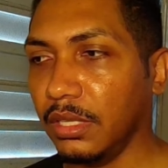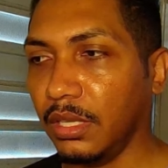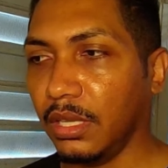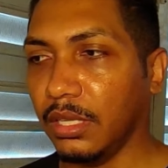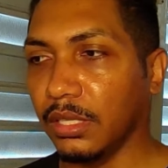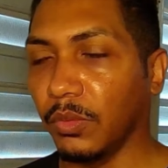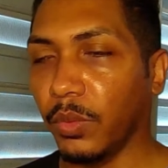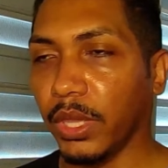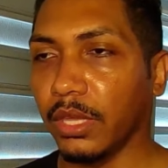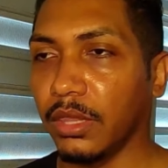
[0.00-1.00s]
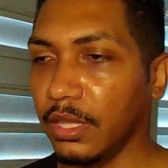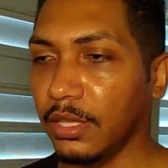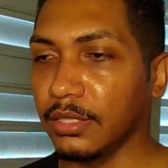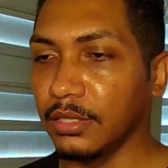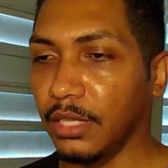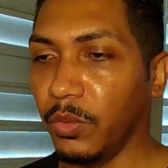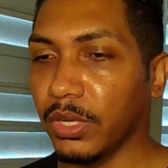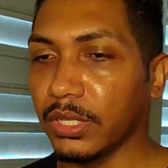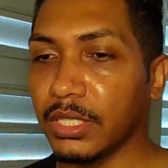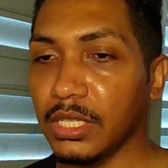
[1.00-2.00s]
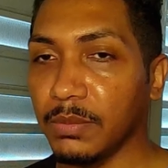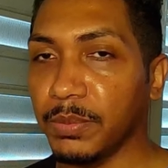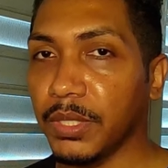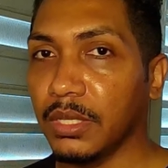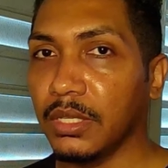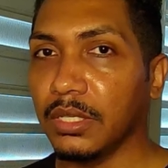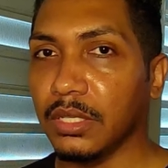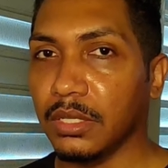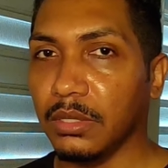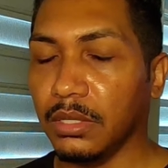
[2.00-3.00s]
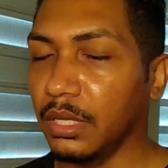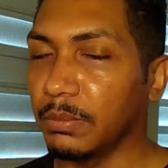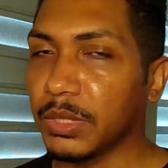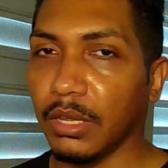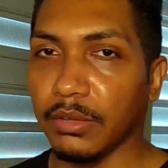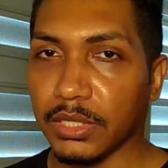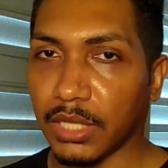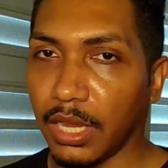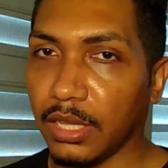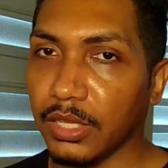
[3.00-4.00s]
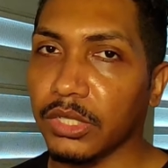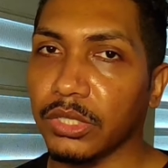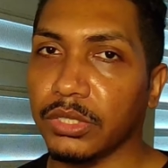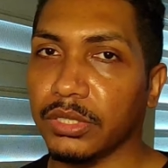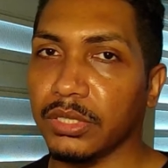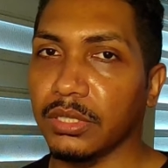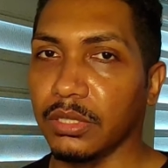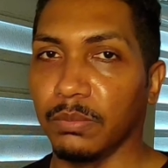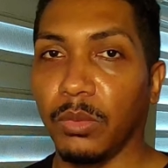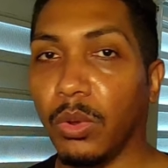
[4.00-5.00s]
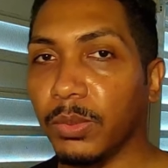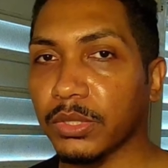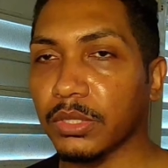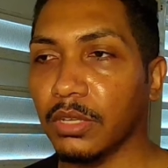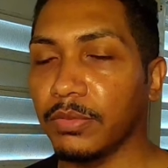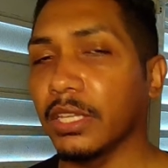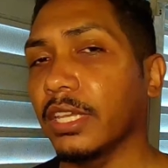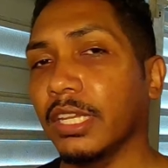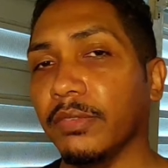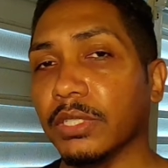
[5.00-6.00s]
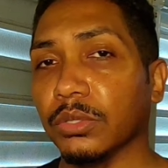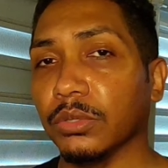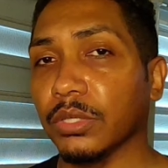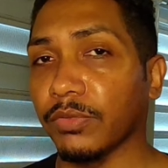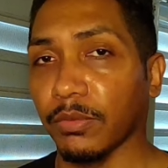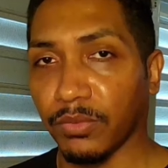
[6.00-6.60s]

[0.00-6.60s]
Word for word: in a way that they want to keep themselves stylish, mobile stuff. They can even do different